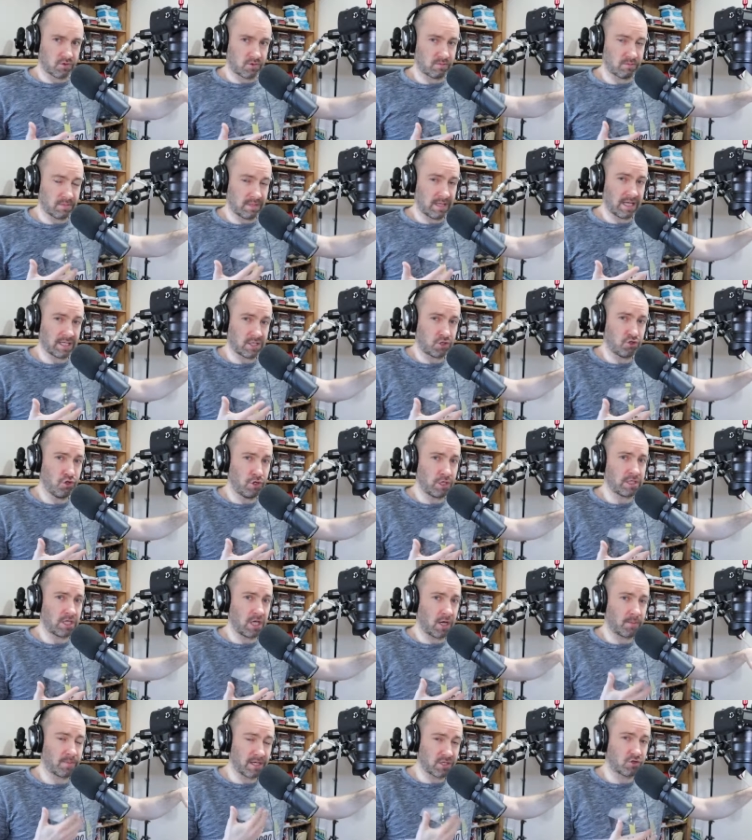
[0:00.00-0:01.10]
tr this new
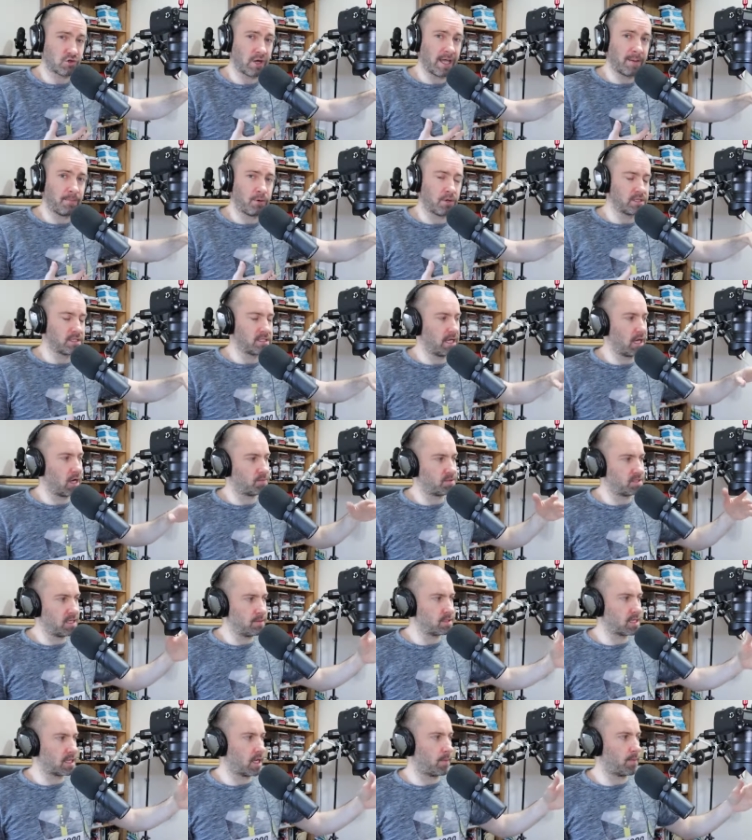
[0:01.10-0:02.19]
setup, this tripod setup
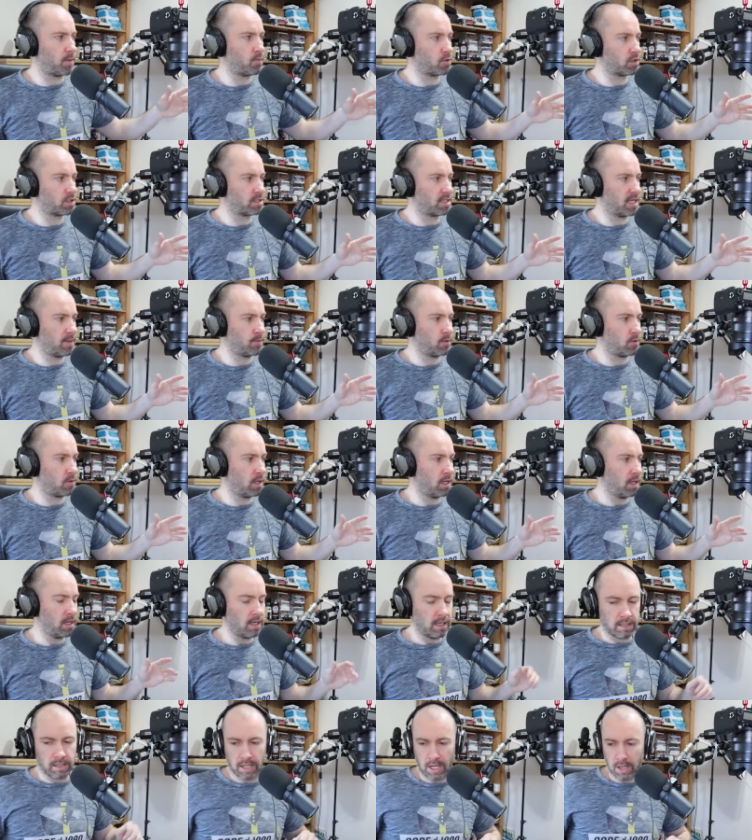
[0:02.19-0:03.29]
seems a little bit more stable.
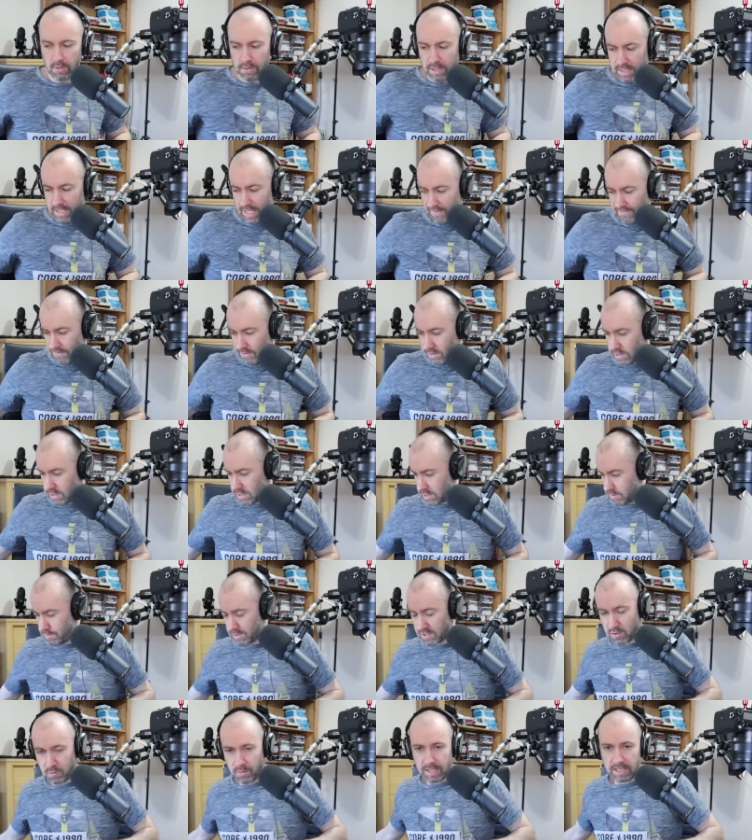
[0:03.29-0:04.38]
Now, the difference
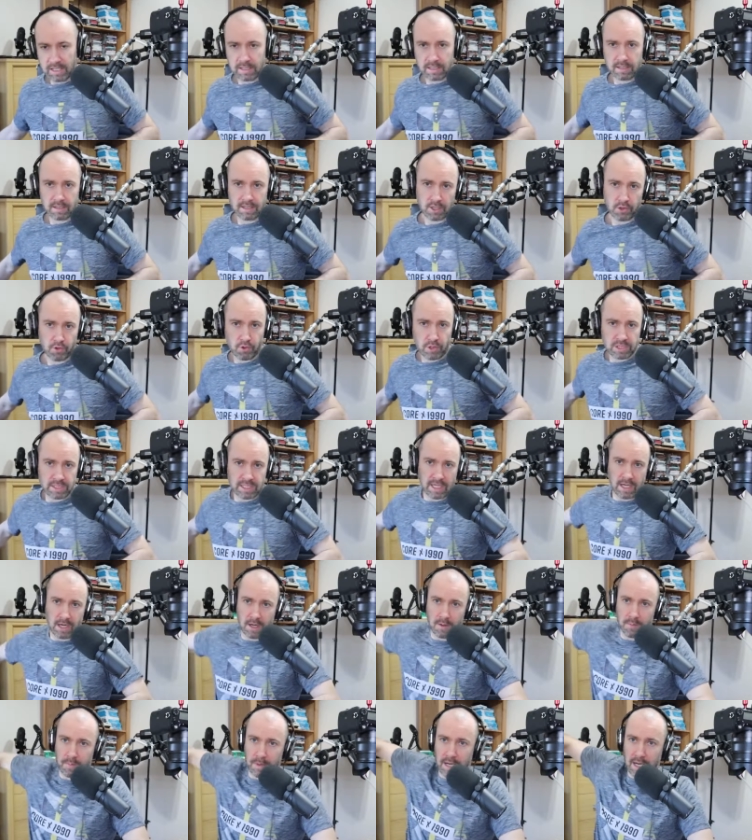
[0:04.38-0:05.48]
between the new
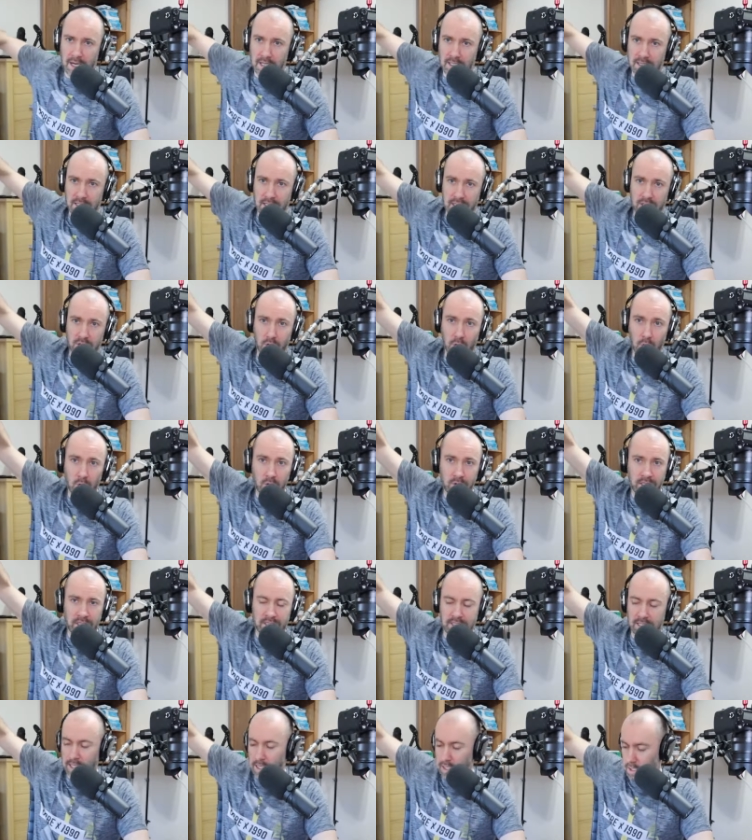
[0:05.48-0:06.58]
setup and this
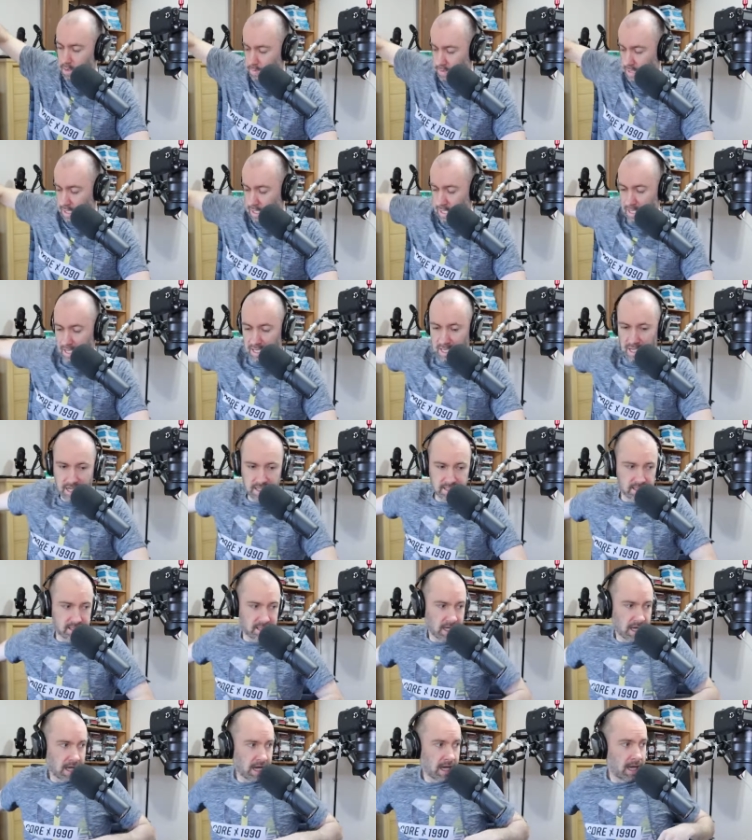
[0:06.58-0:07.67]
older setup
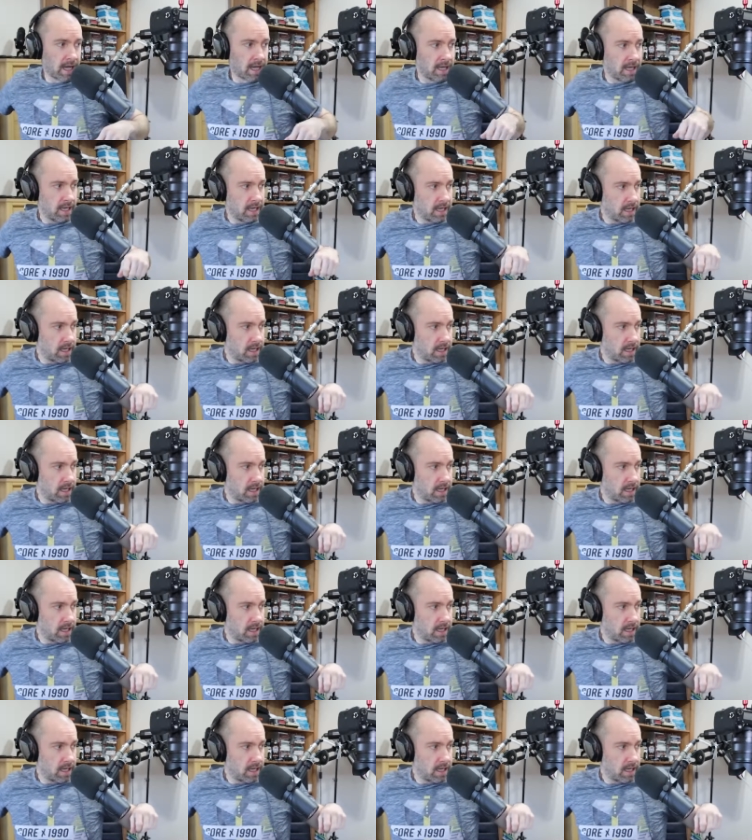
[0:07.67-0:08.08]
is that